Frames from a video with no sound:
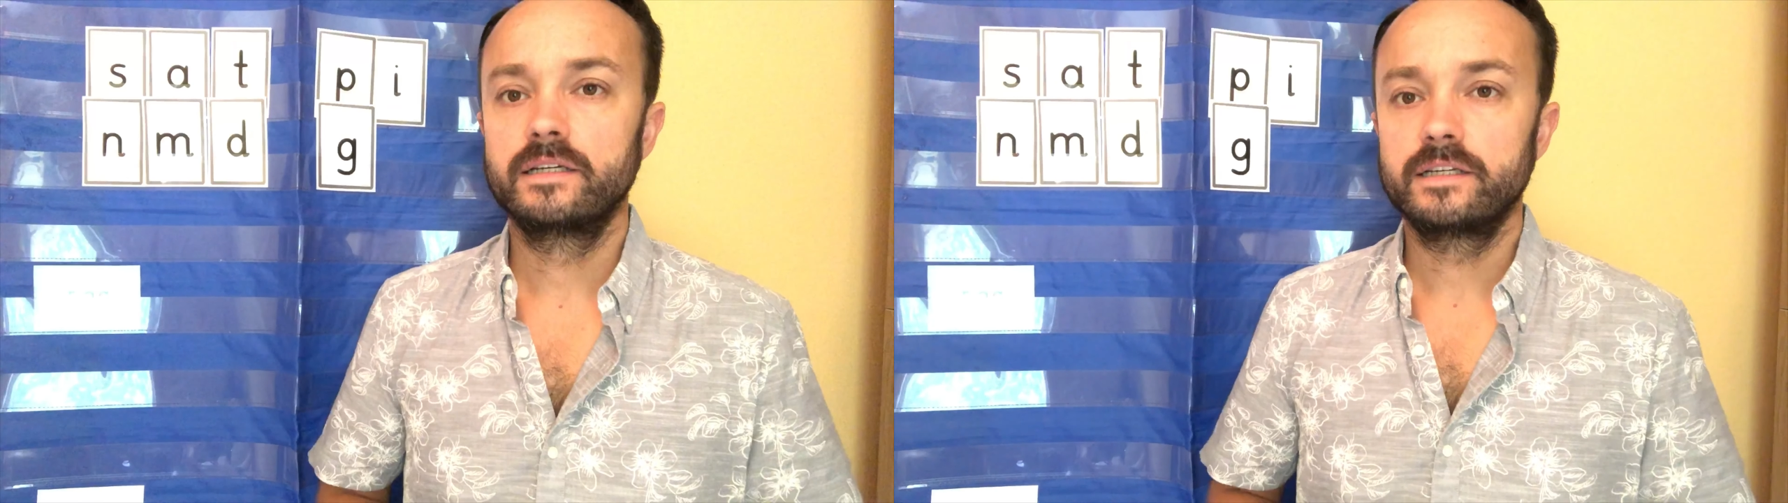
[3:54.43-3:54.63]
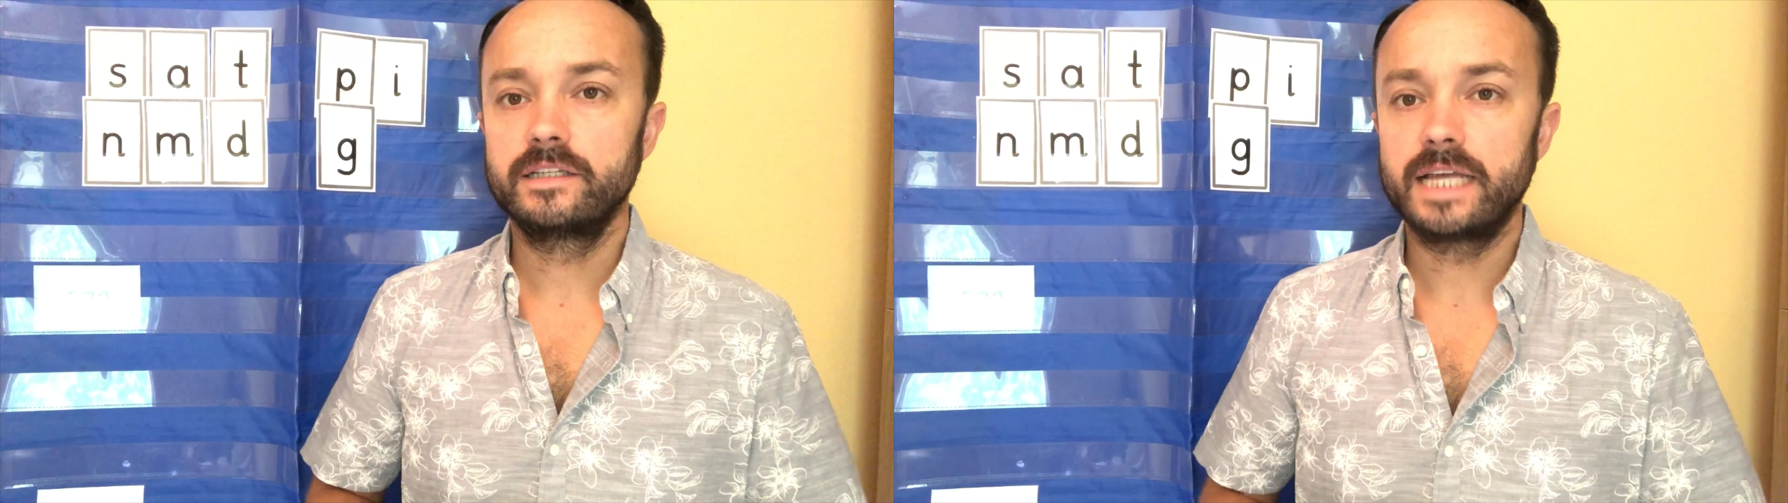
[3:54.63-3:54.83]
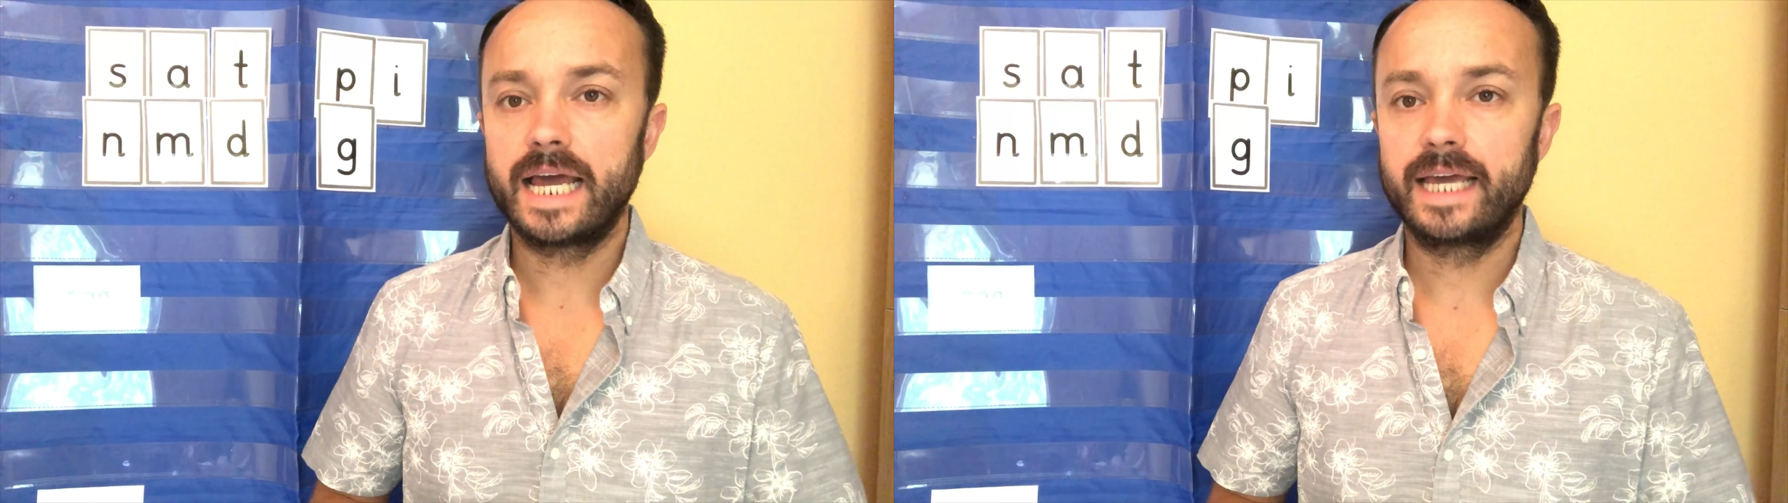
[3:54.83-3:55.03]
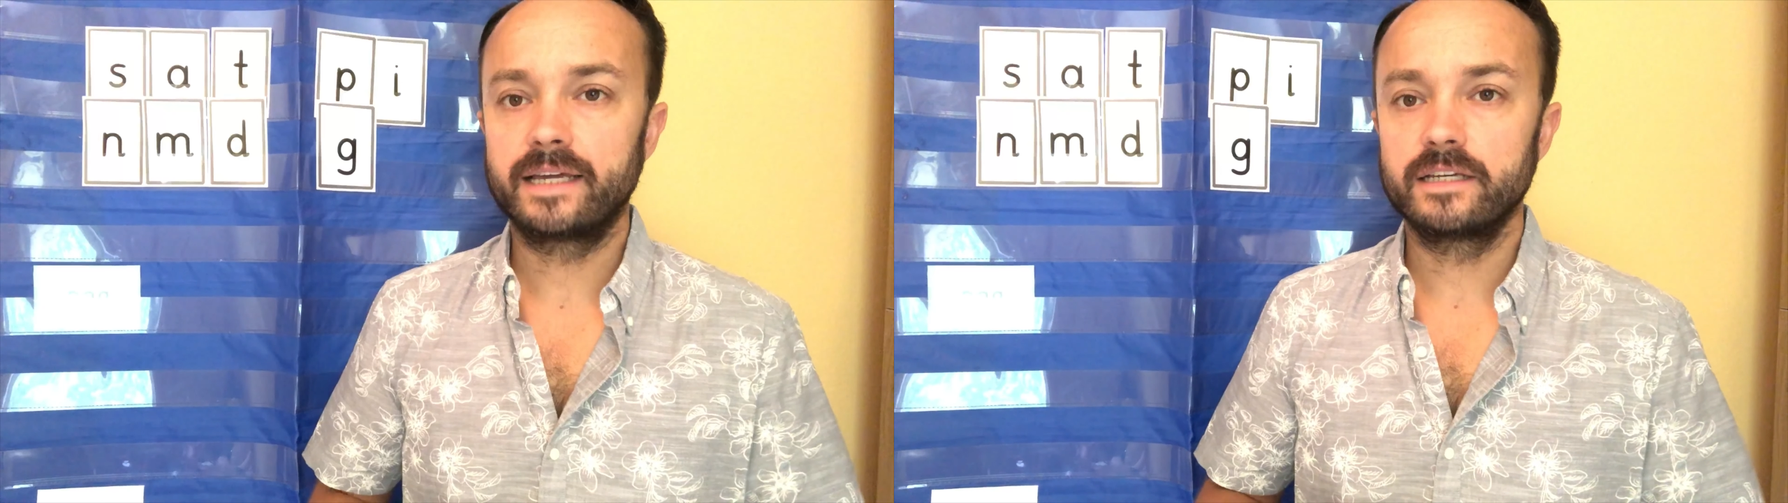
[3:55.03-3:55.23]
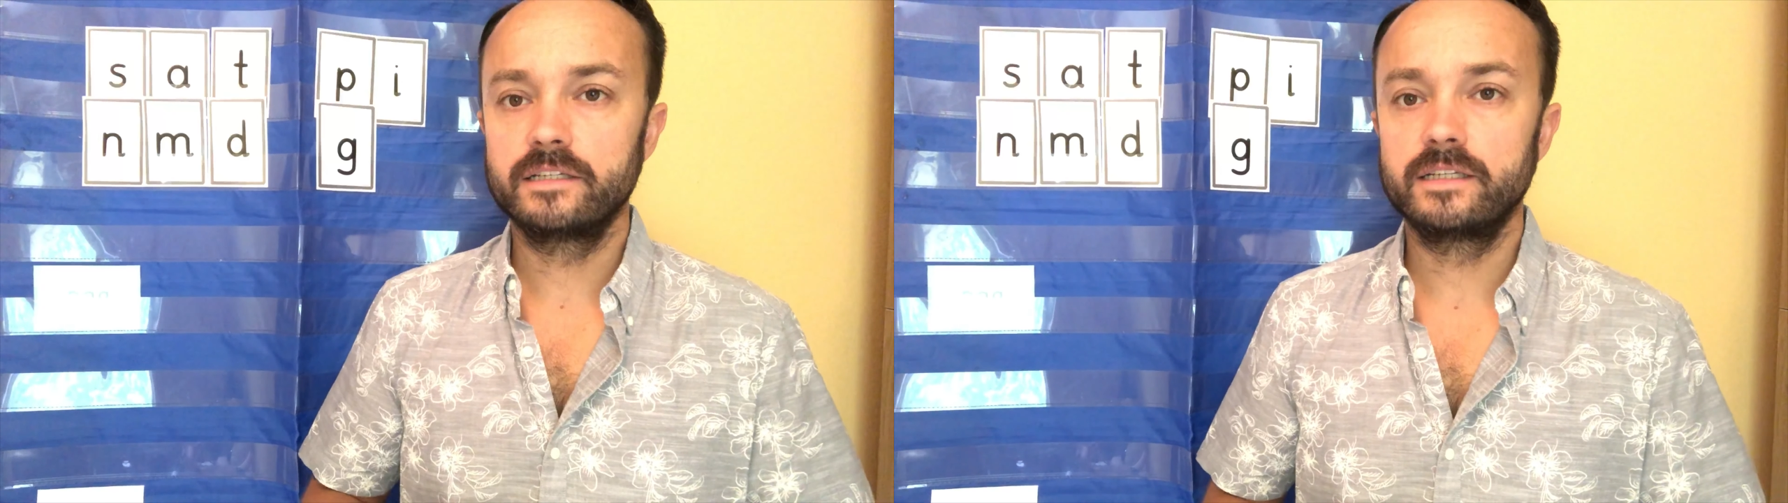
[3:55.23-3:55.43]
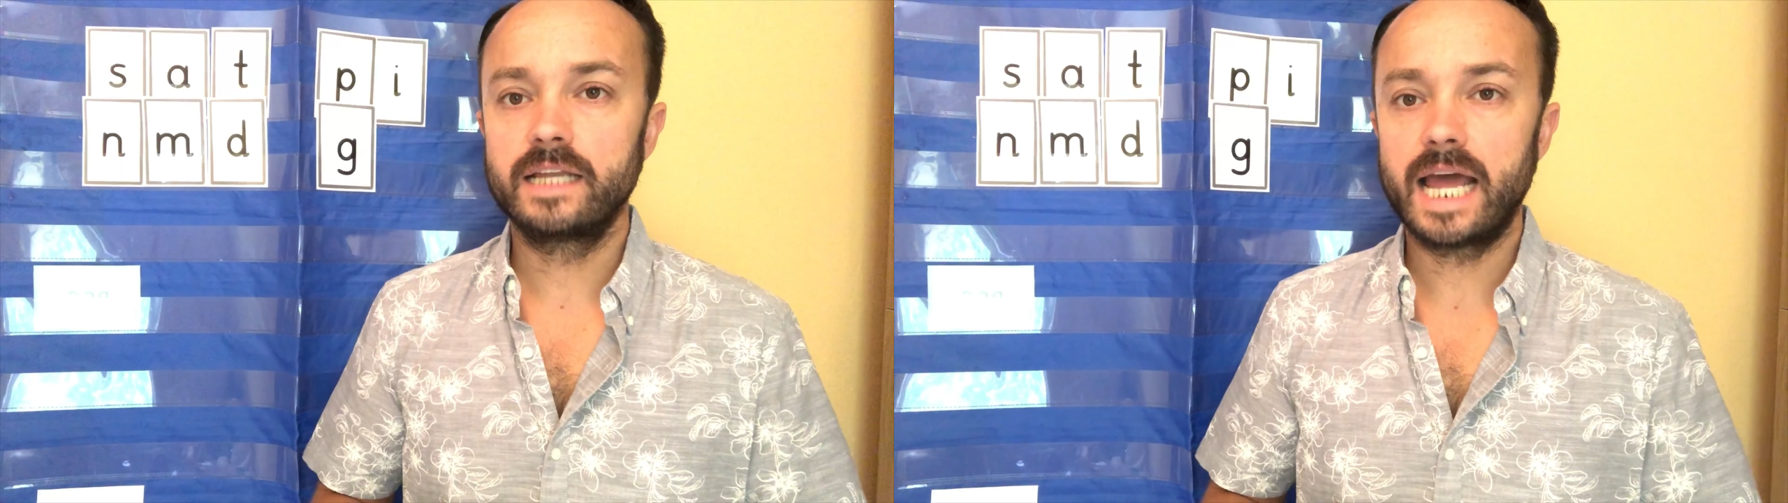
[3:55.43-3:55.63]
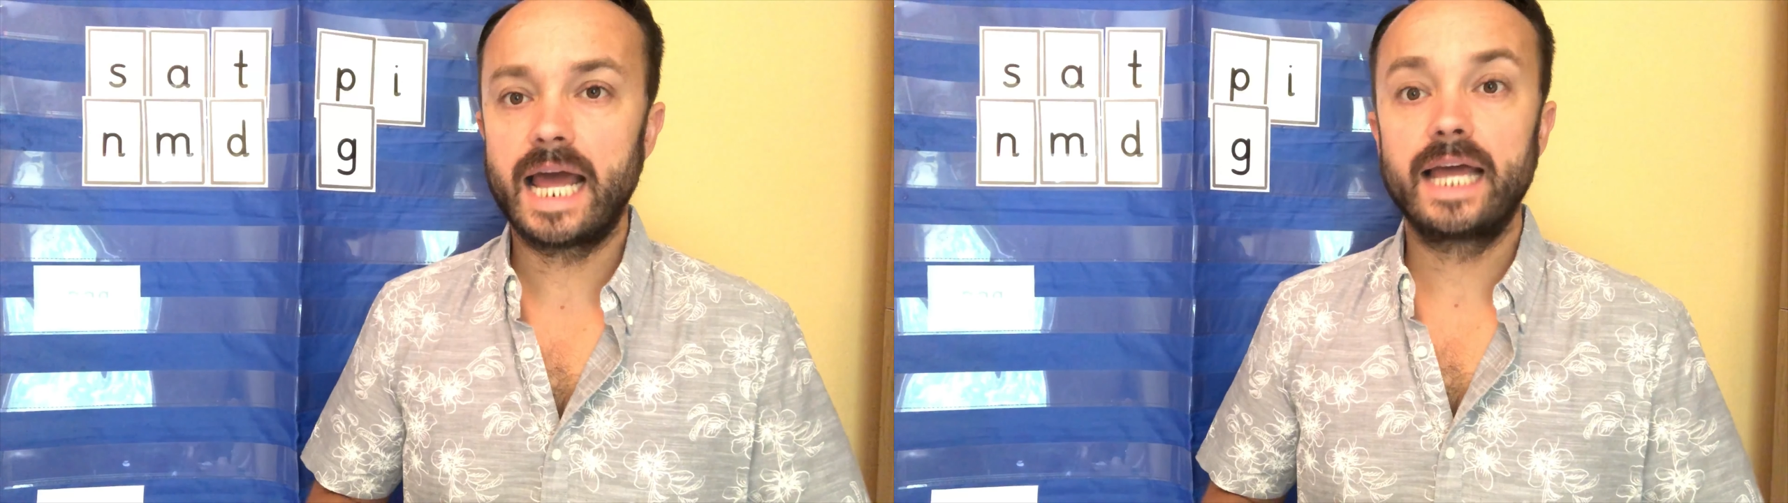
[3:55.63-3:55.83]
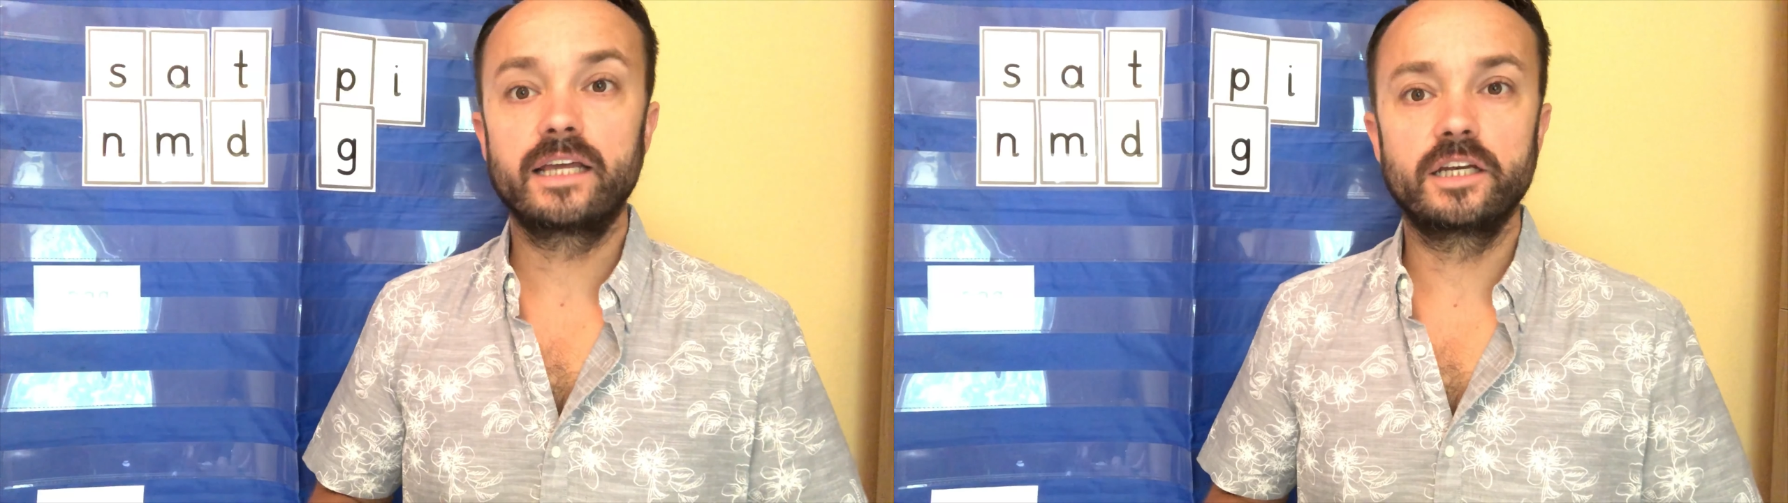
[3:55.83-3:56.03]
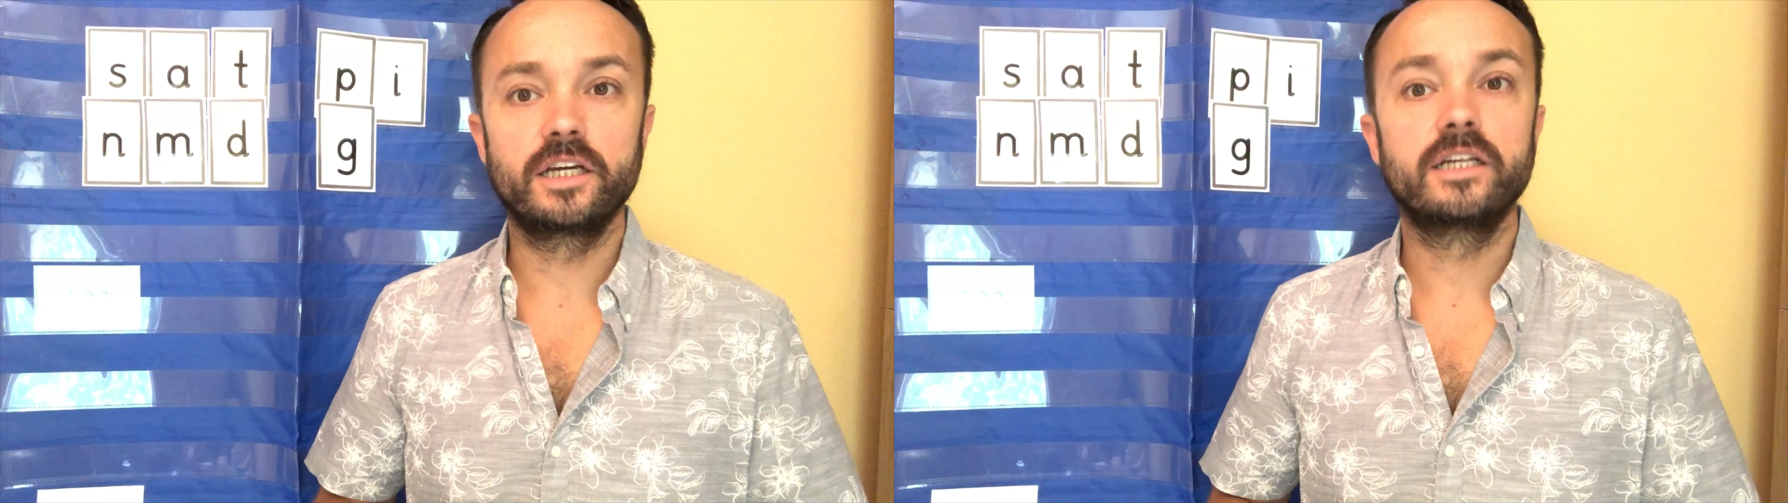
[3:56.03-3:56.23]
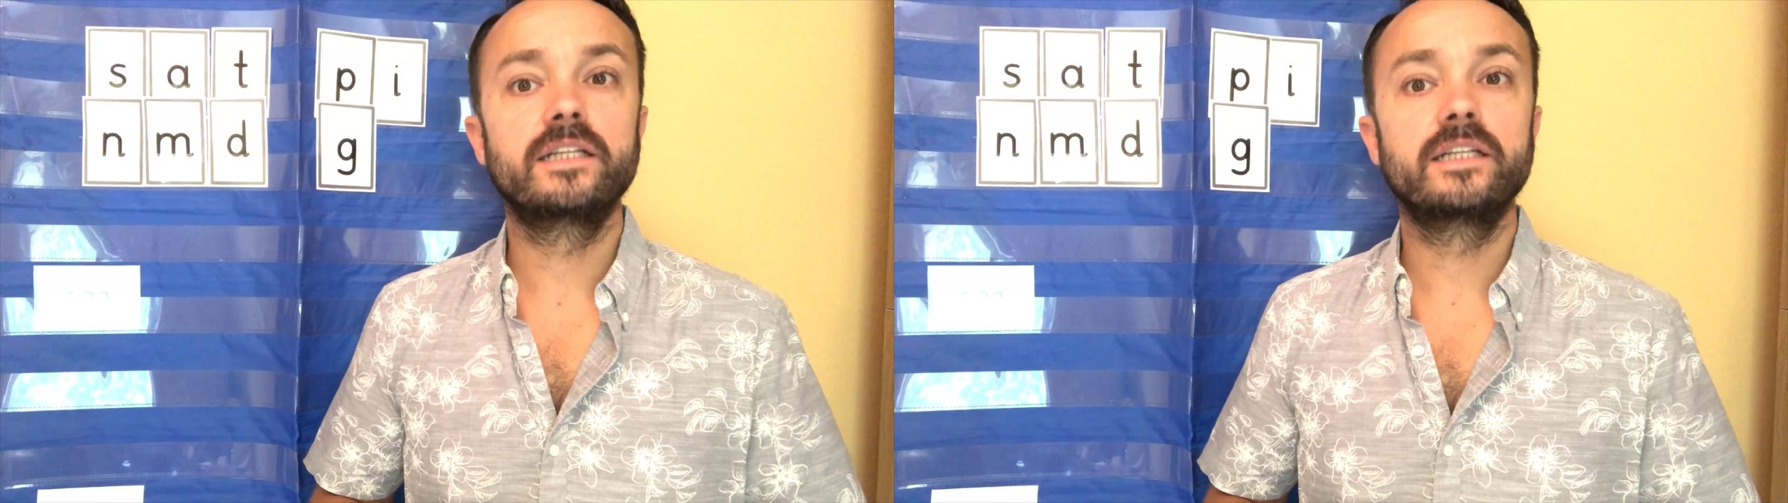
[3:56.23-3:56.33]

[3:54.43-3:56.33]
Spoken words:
Nag, nag,